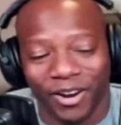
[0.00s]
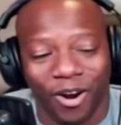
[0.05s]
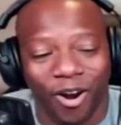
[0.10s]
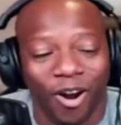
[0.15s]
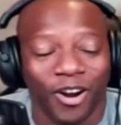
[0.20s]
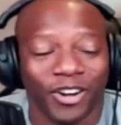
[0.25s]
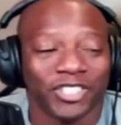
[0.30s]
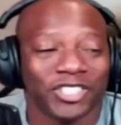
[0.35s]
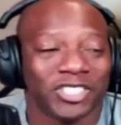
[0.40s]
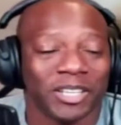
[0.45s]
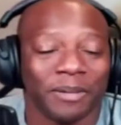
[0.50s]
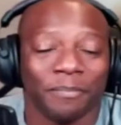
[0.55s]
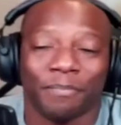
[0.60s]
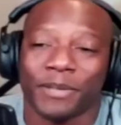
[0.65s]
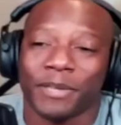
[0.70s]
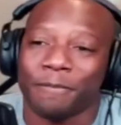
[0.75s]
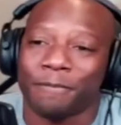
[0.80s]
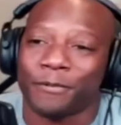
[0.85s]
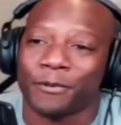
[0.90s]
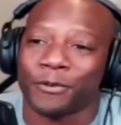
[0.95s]
There are
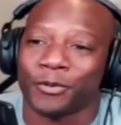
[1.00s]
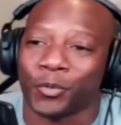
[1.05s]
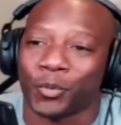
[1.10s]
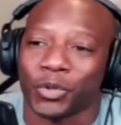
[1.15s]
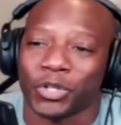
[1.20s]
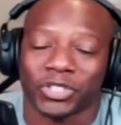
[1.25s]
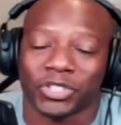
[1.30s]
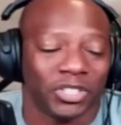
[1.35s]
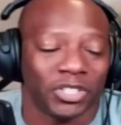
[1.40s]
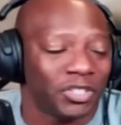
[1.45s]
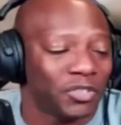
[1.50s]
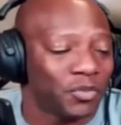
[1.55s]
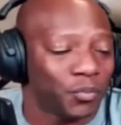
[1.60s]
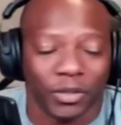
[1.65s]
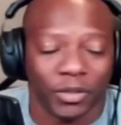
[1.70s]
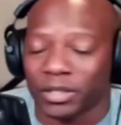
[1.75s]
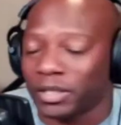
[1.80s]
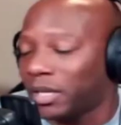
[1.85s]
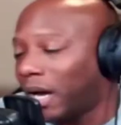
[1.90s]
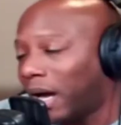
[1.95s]
some people, which is
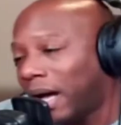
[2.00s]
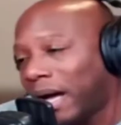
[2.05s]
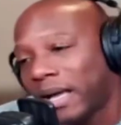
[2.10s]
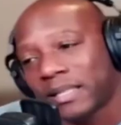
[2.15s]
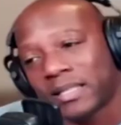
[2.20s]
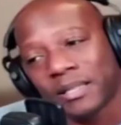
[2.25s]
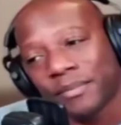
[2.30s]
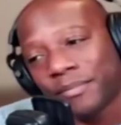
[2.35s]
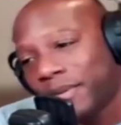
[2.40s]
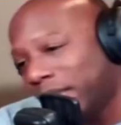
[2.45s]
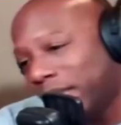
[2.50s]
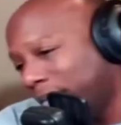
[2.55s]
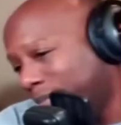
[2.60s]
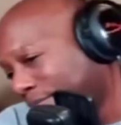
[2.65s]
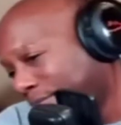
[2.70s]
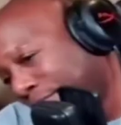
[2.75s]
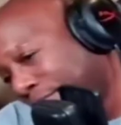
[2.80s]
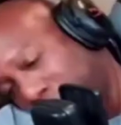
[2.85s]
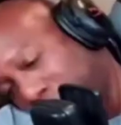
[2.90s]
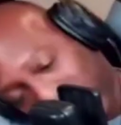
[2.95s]
really odd to
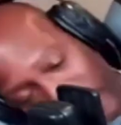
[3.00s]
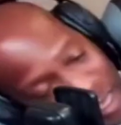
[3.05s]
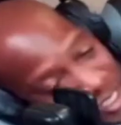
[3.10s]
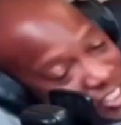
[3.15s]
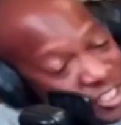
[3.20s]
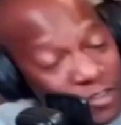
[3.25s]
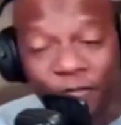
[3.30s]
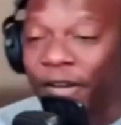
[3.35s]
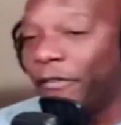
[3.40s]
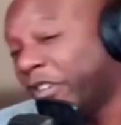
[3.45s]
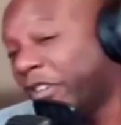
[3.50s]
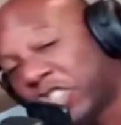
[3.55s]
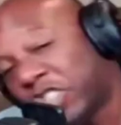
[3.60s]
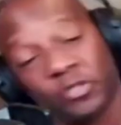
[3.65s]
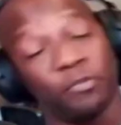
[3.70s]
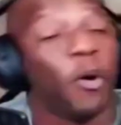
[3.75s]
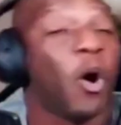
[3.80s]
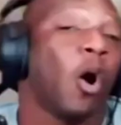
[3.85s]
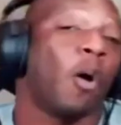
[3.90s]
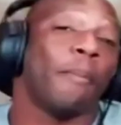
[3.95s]
me. It's a very
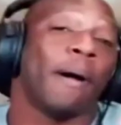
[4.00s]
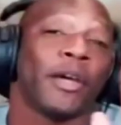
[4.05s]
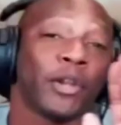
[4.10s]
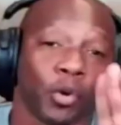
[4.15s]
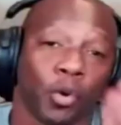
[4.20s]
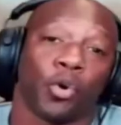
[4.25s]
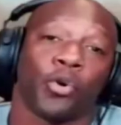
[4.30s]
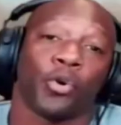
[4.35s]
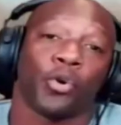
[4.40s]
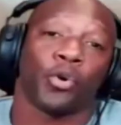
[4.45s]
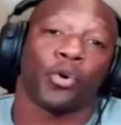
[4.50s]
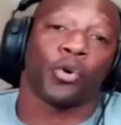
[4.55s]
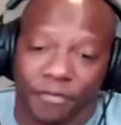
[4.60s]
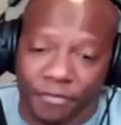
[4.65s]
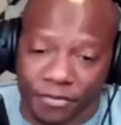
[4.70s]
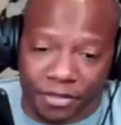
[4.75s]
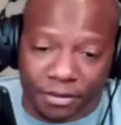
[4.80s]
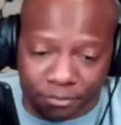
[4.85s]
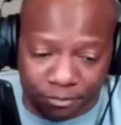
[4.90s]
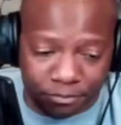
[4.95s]
small minority
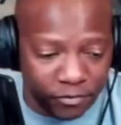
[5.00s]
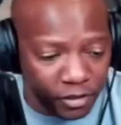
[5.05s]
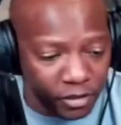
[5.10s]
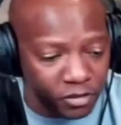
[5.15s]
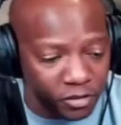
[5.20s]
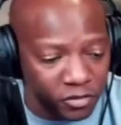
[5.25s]
of them.